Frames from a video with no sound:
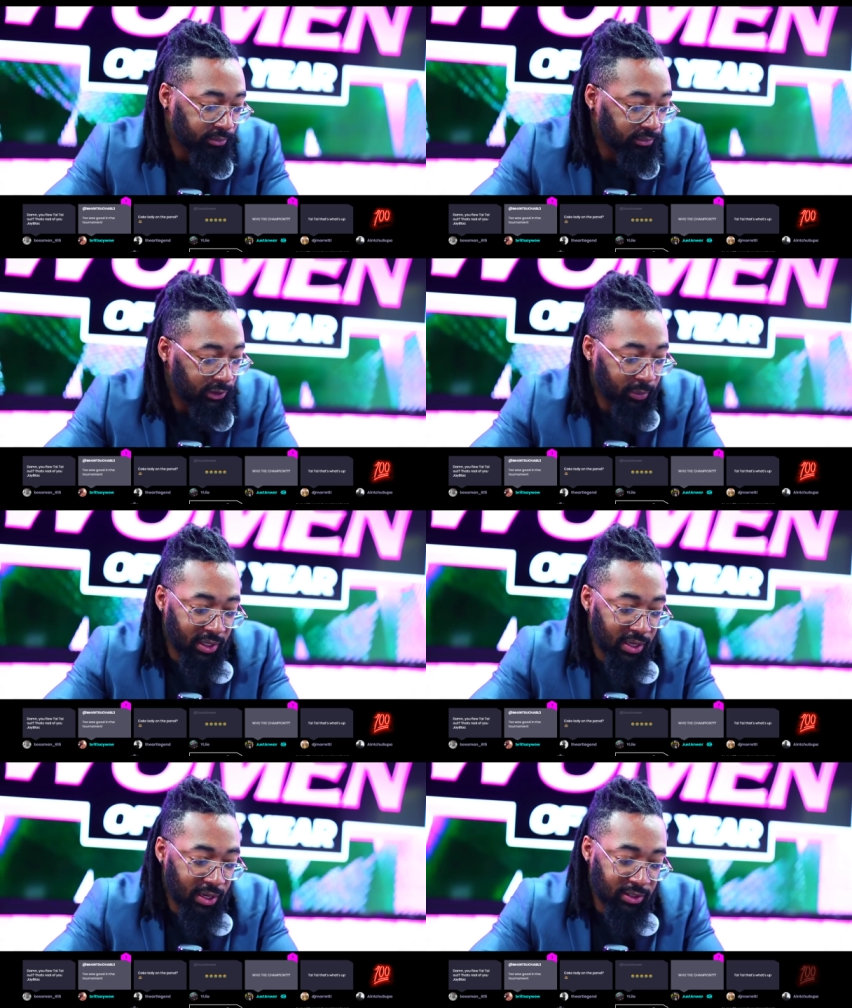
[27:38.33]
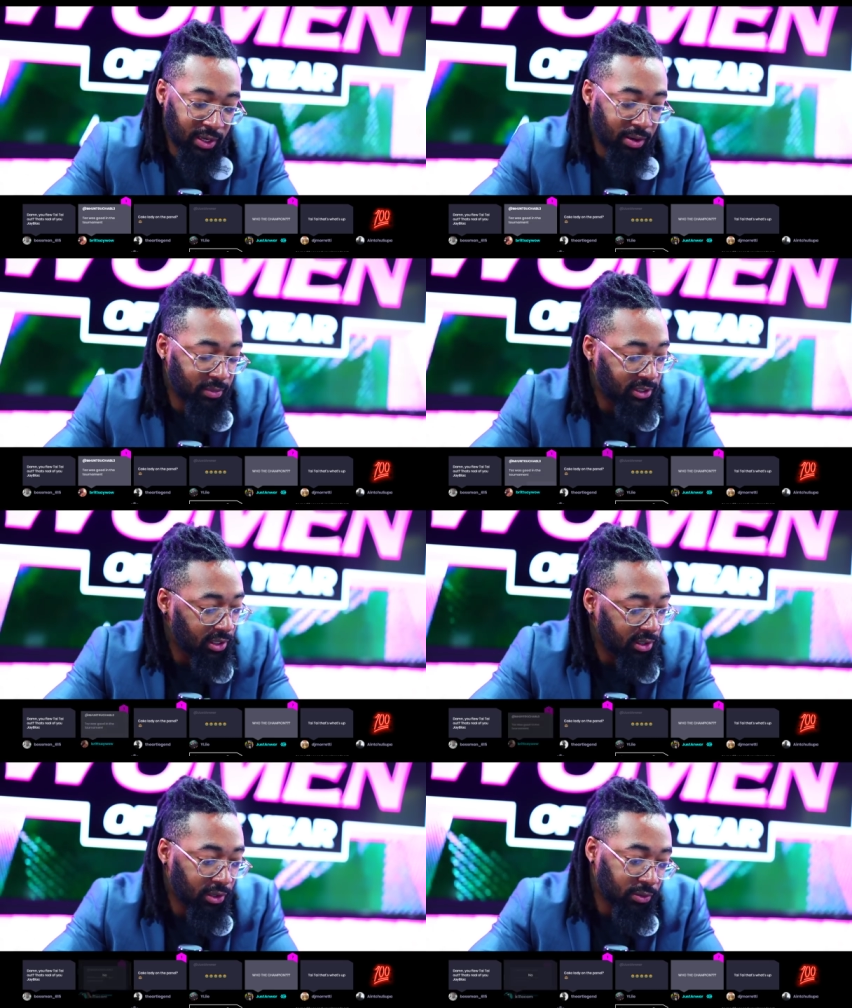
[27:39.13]
Just being honest, I, am gonna say
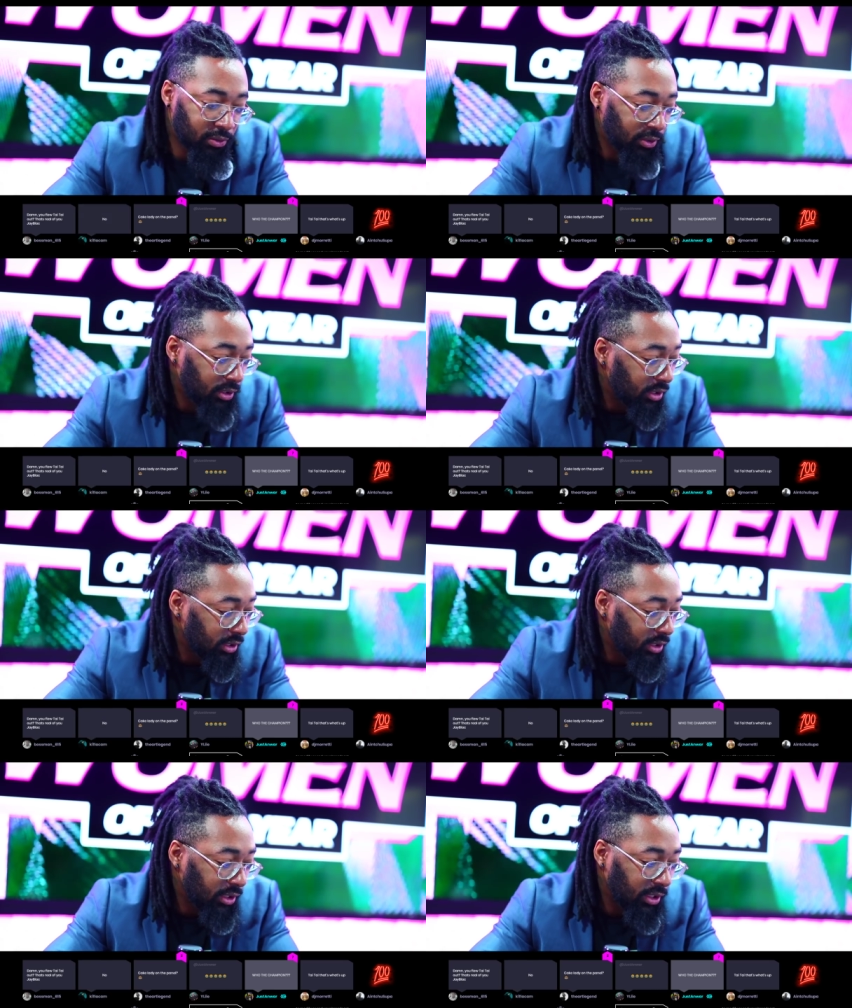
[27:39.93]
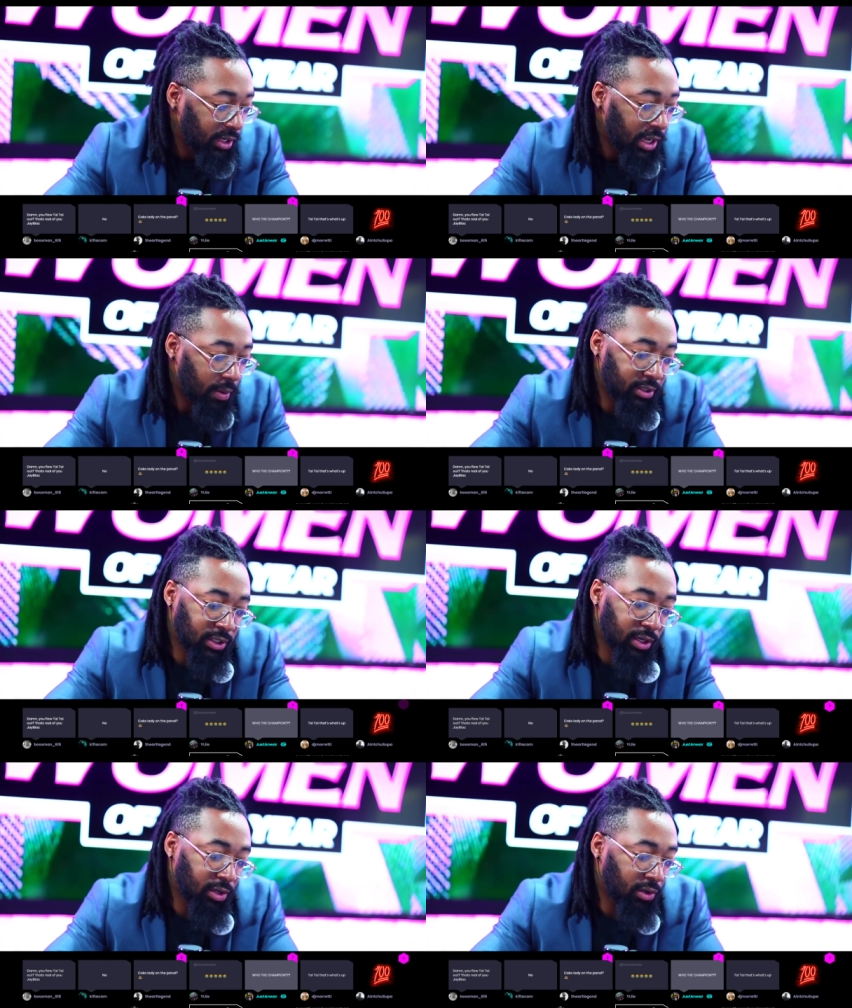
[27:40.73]
no. I'm gonna say no.